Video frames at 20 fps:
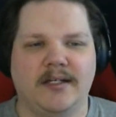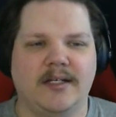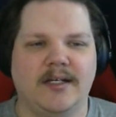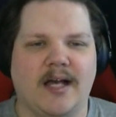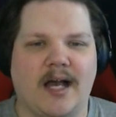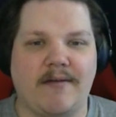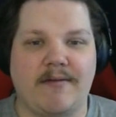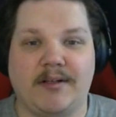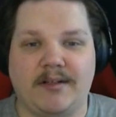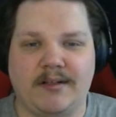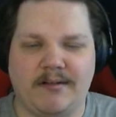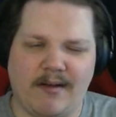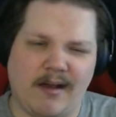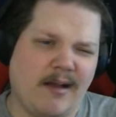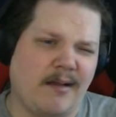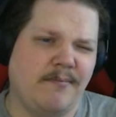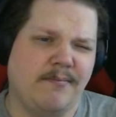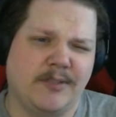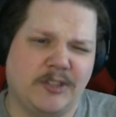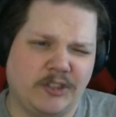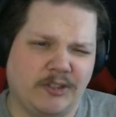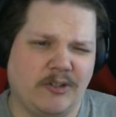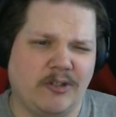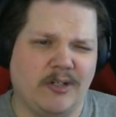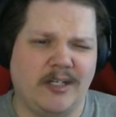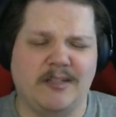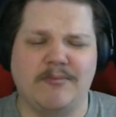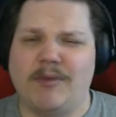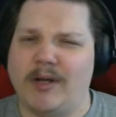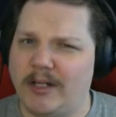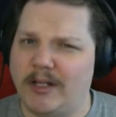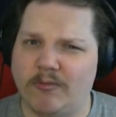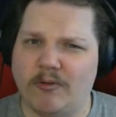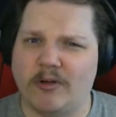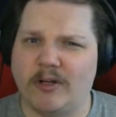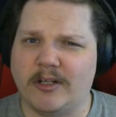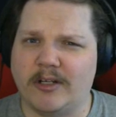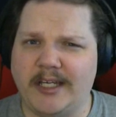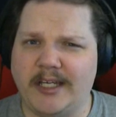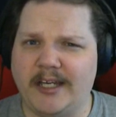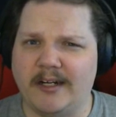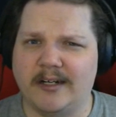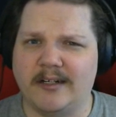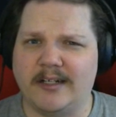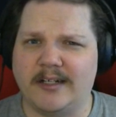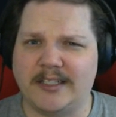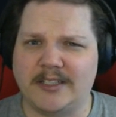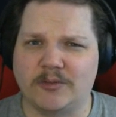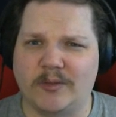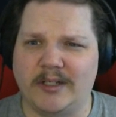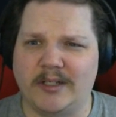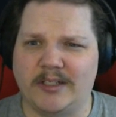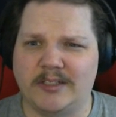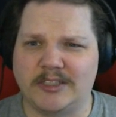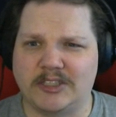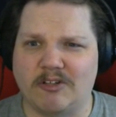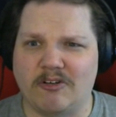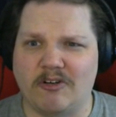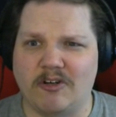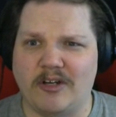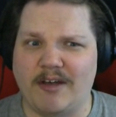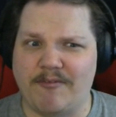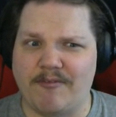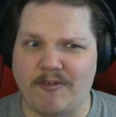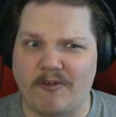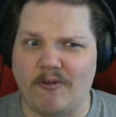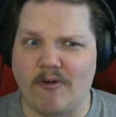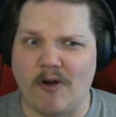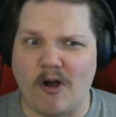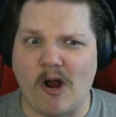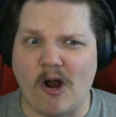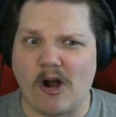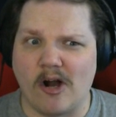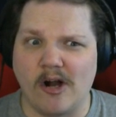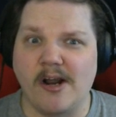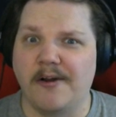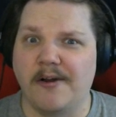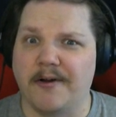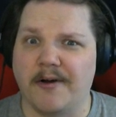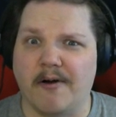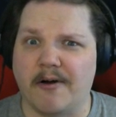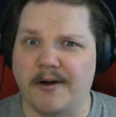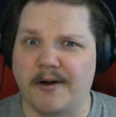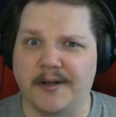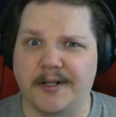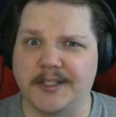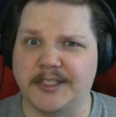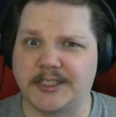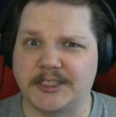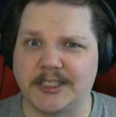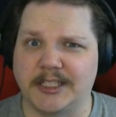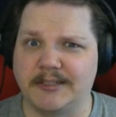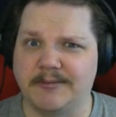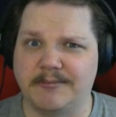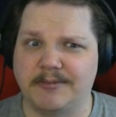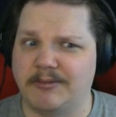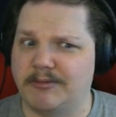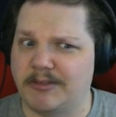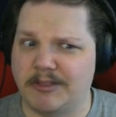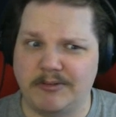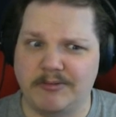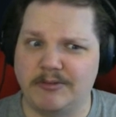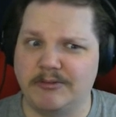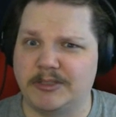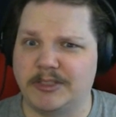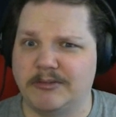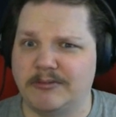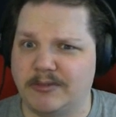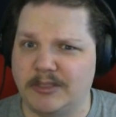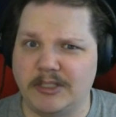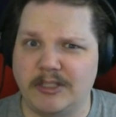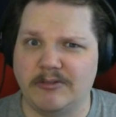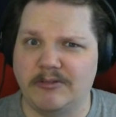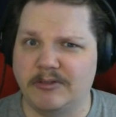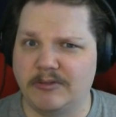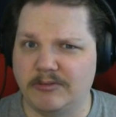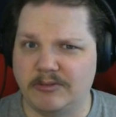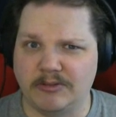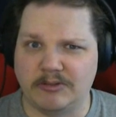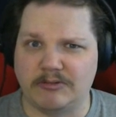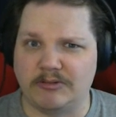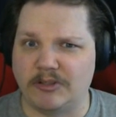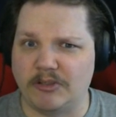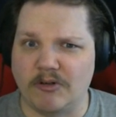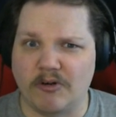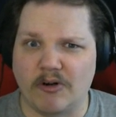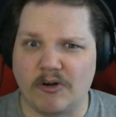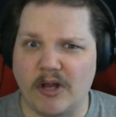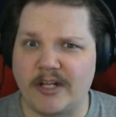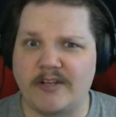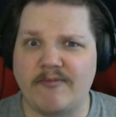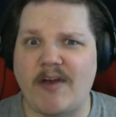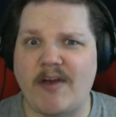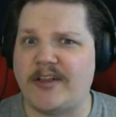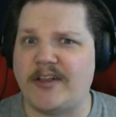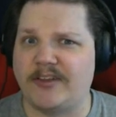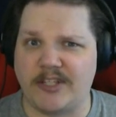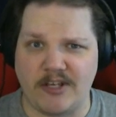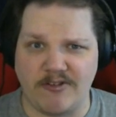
I'm, not, I'm sure it might work here as well, so if you are an artist, uh, you can use it to your advantage.